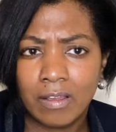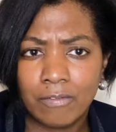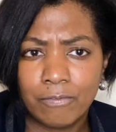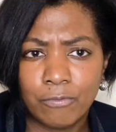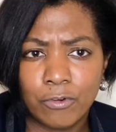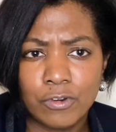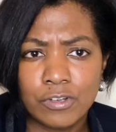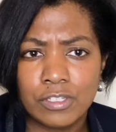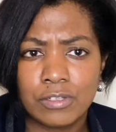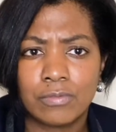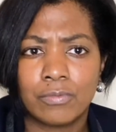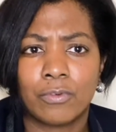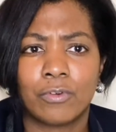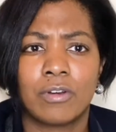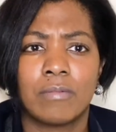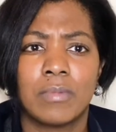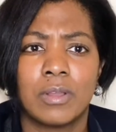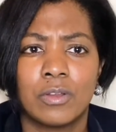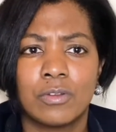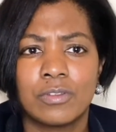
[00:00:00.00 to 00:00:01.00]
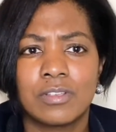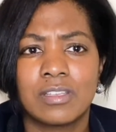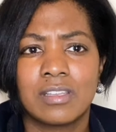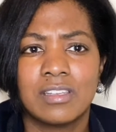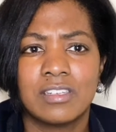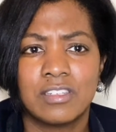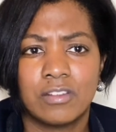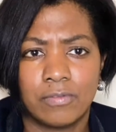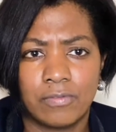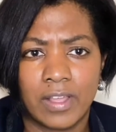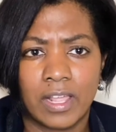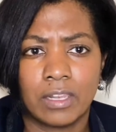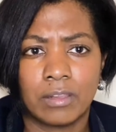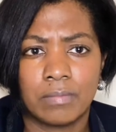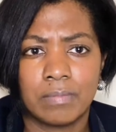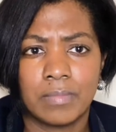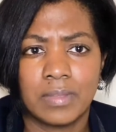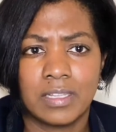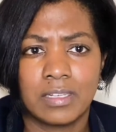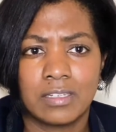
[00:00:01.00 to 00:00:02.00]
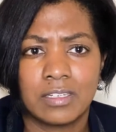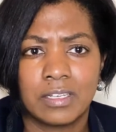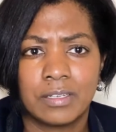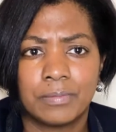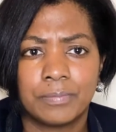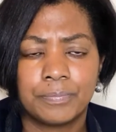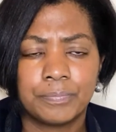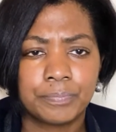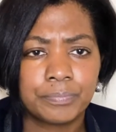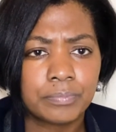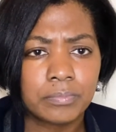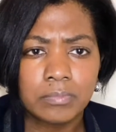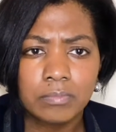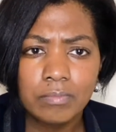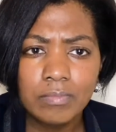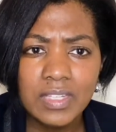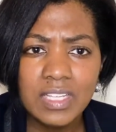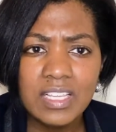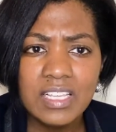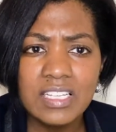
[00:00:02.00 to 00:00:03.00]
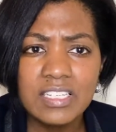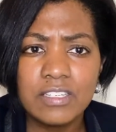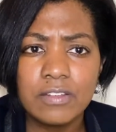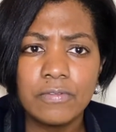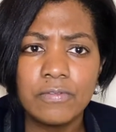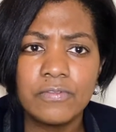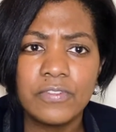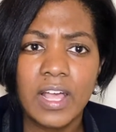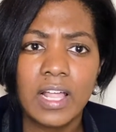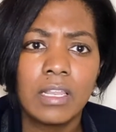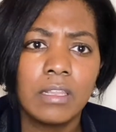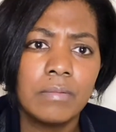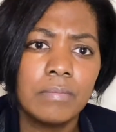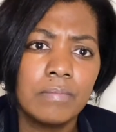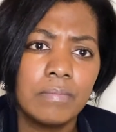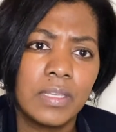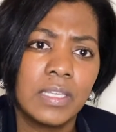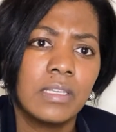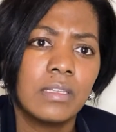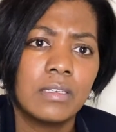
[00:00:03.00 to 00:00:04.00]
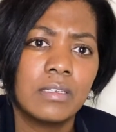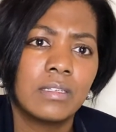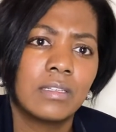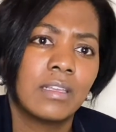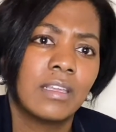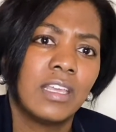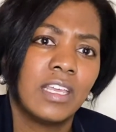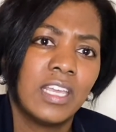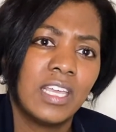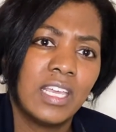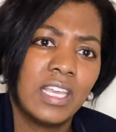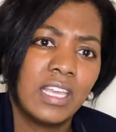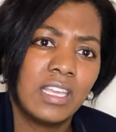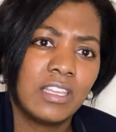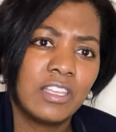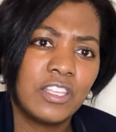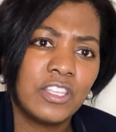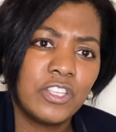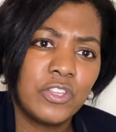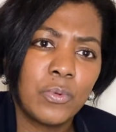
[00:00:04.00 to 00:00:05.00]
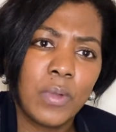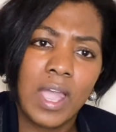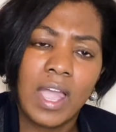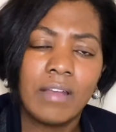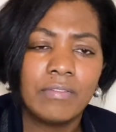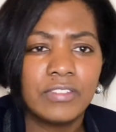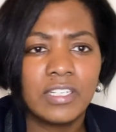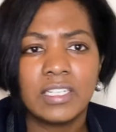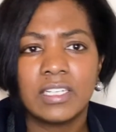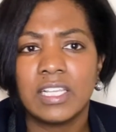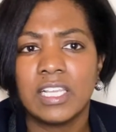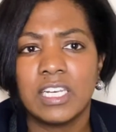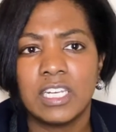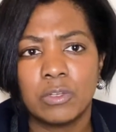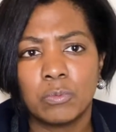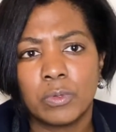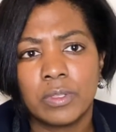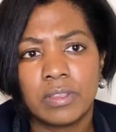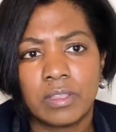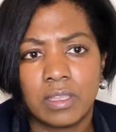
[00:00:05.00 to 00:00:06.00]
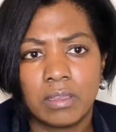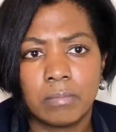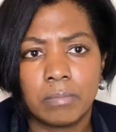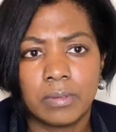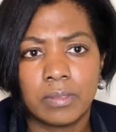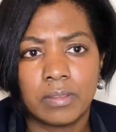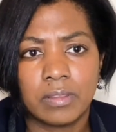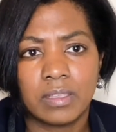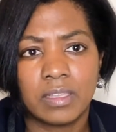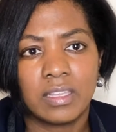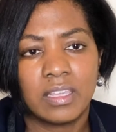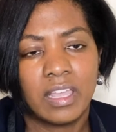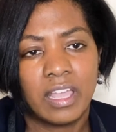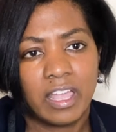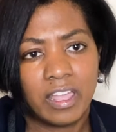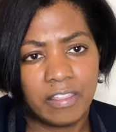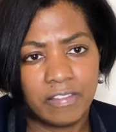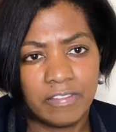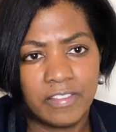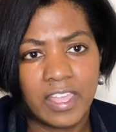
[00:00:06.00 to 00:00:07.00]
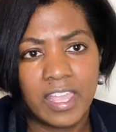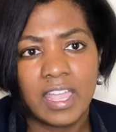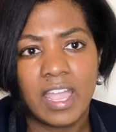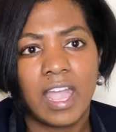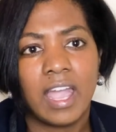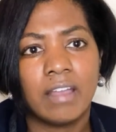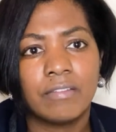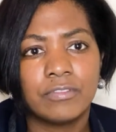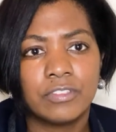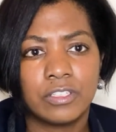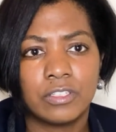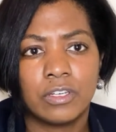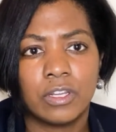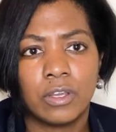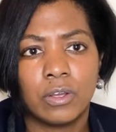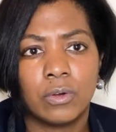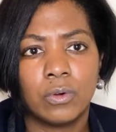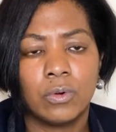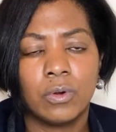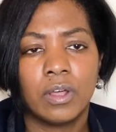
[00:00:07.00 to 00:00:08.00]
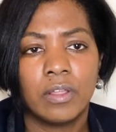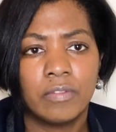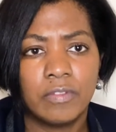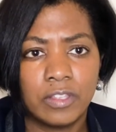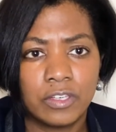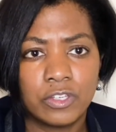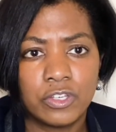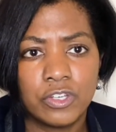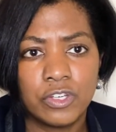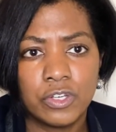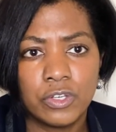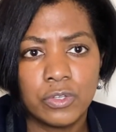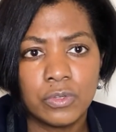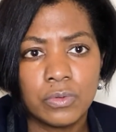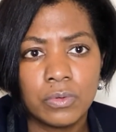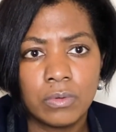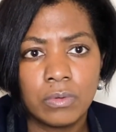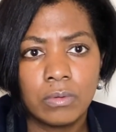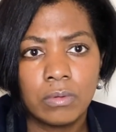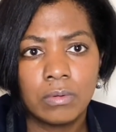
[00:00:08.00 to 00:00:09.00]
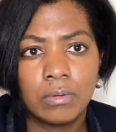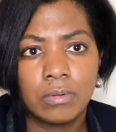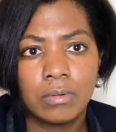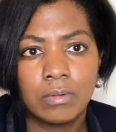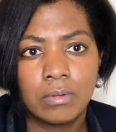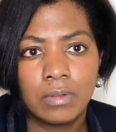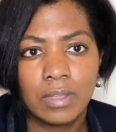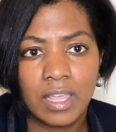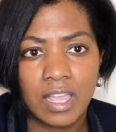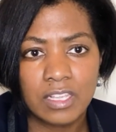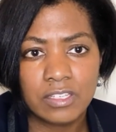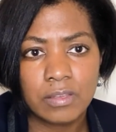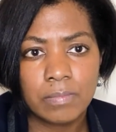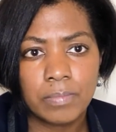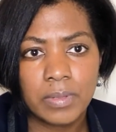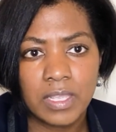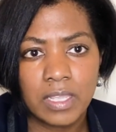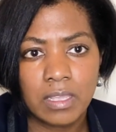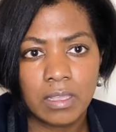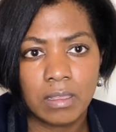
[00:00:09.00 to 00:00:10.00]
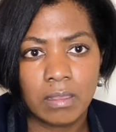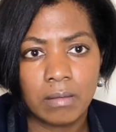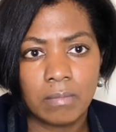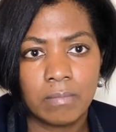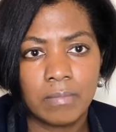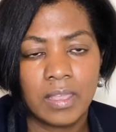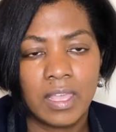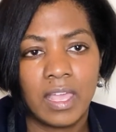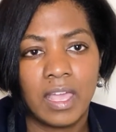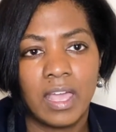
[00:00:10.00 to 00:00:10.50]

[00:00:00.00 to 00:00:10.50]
First and foremost, development. Development, you have to lean in with empathy. They have to know that you as a PM